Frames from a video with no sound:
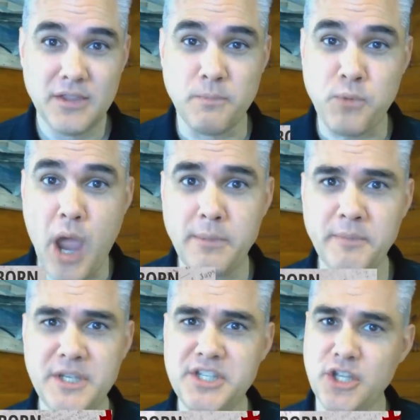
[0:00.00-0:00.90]
The
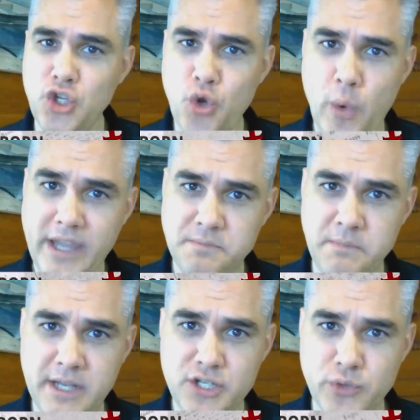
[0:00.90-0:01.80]
problem is that New Ways
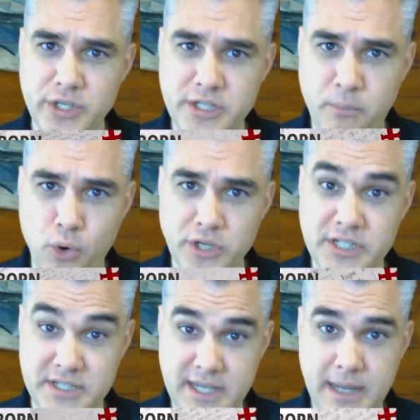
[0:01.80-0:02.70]
Ministry
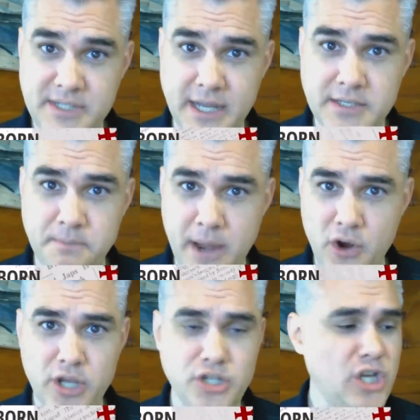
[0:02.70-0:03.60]
supports same-sex
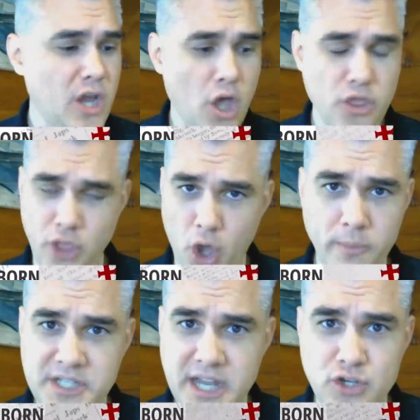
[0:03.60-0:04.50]
marriage, the
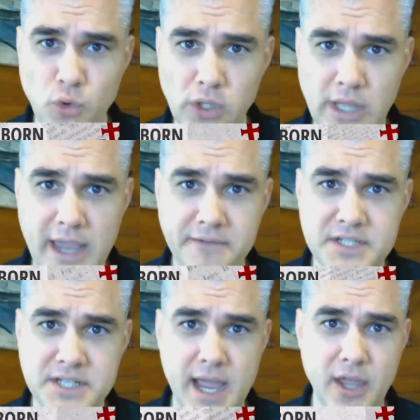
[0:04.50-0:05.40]
homosexual
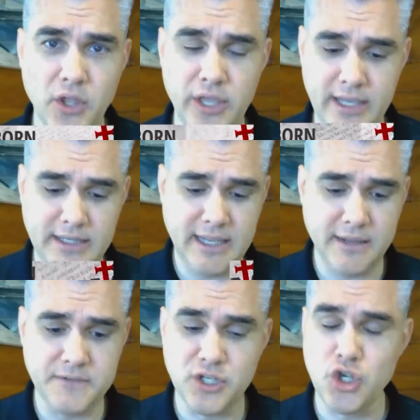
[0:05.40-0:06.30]
lifestyle. It
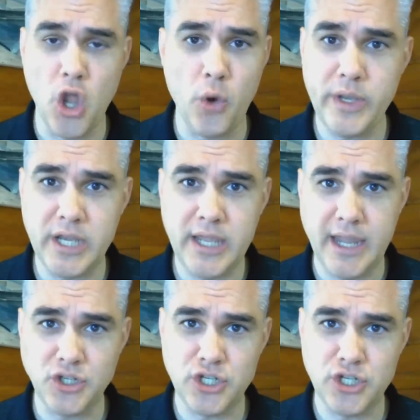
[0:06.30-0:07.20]
gives no
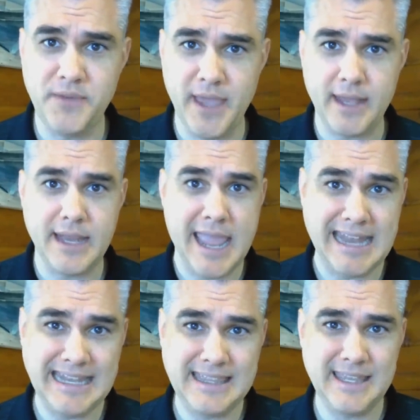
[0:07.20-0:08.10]
indication that
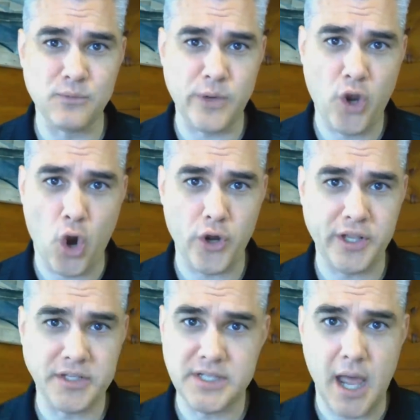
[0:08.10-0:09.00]
anything
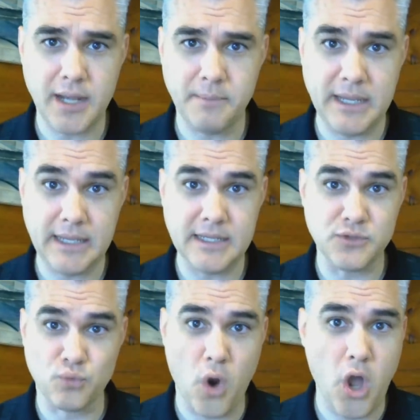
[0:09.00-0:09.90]
regarding sodomy is
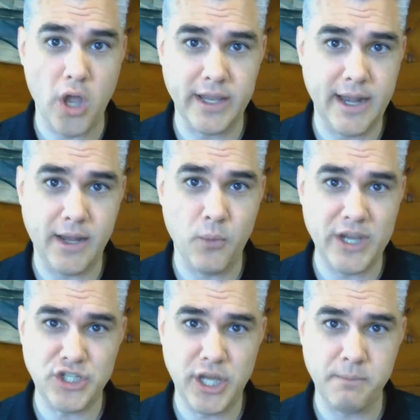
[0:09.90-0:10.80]
wrong in any
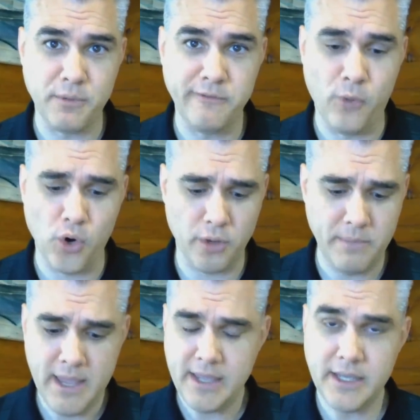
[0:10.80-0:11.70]
way, shape, or
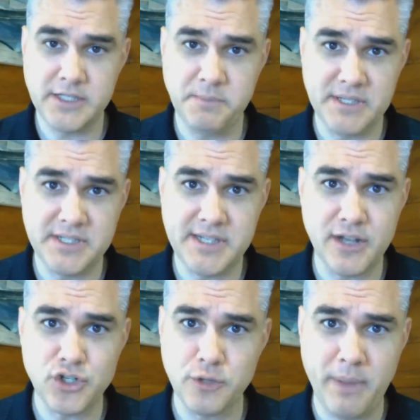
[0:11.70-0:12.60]
form. It's been
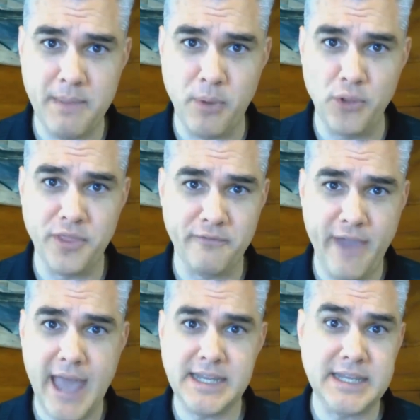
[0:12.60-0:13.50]
censored by both the
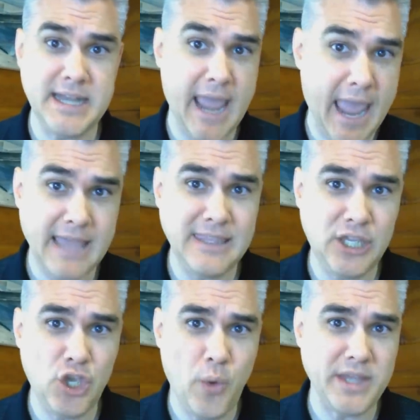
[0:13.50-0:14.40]
Vatican and the
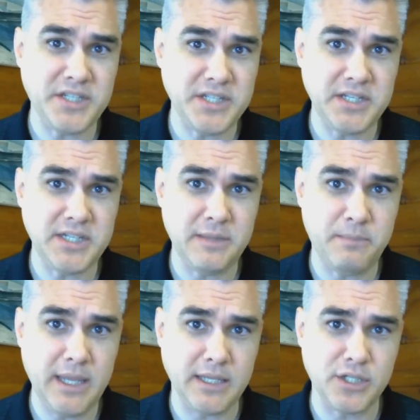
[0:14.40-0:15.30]
U S C C
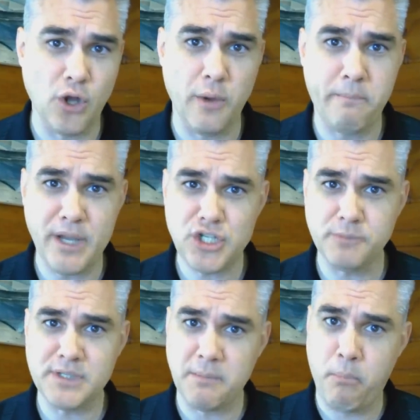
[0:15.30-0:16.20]
B. So a
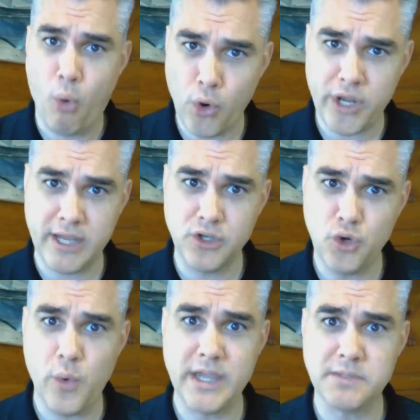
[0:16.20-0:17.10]
bishop supporting
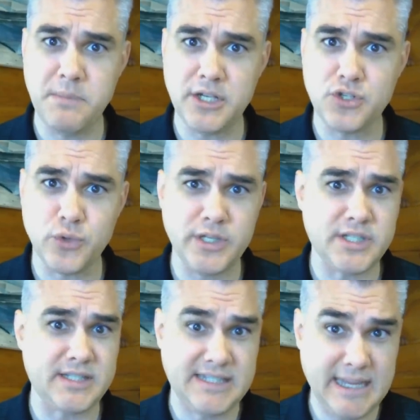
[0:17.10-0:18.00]
New Ways Ministry is
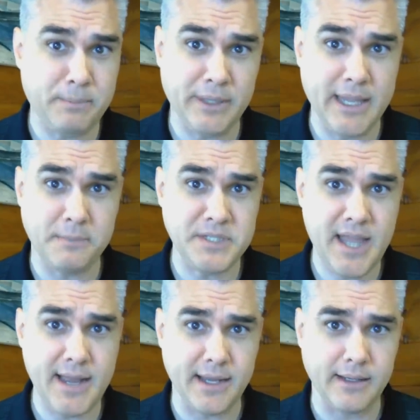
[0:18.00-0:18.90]
deeply
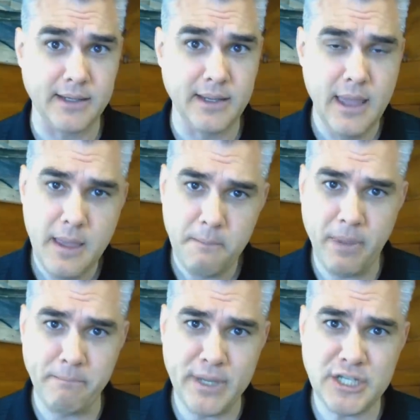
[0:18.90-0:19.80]
upsetting.
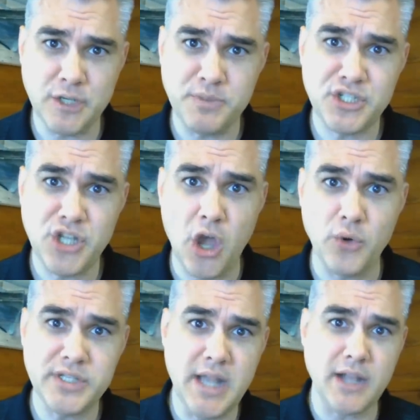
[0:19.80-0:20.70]
But Bishop Stowe
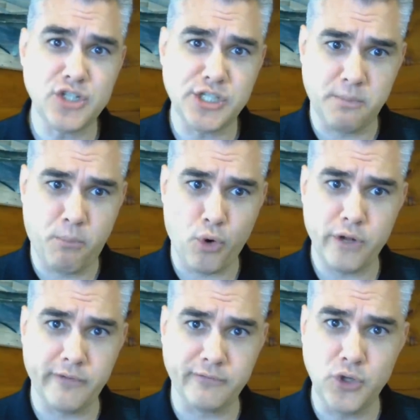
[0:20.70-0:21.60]
is not just
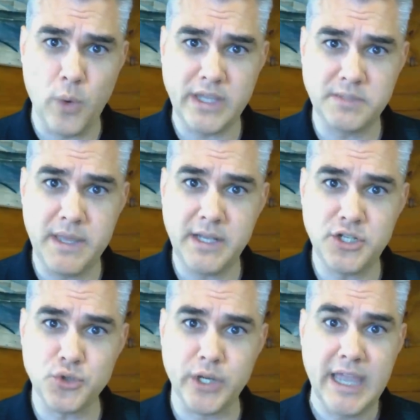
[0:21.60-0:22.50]
supportive of New Ways
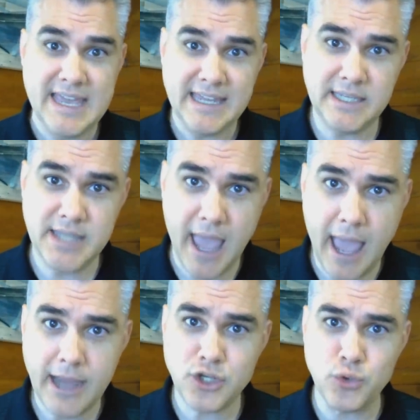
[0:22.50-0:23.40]
Ministry, he's
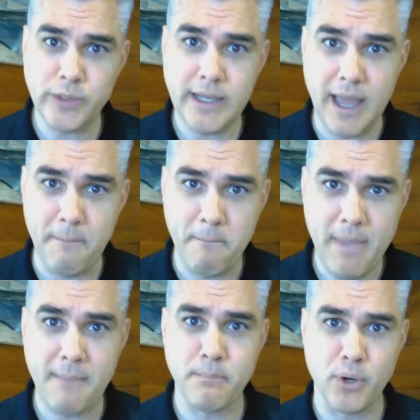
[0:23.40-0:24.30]
actually a
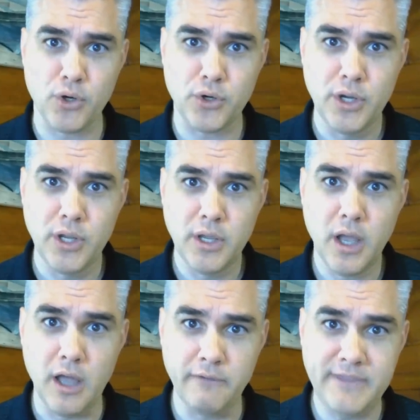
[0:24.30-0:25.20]
member
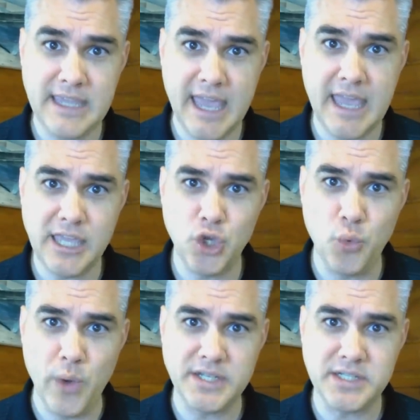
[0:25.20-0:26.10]
of the A
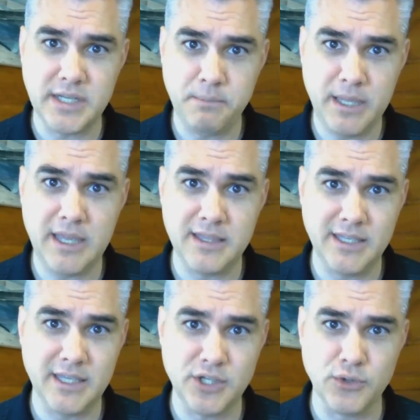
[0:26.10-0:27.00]
U S C P,
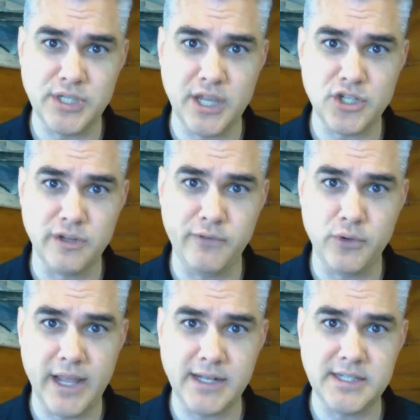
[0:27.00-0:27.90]
the Association of
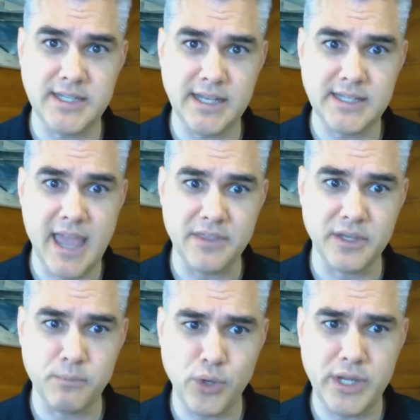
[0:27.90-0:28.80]
United States
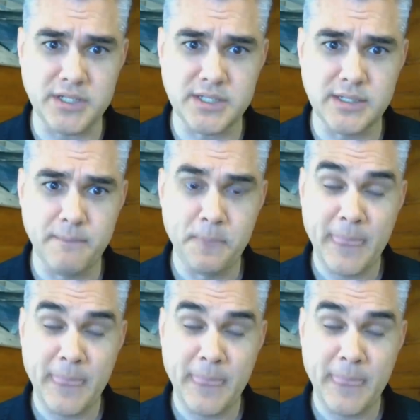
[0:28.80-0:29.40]
Catholic Priests.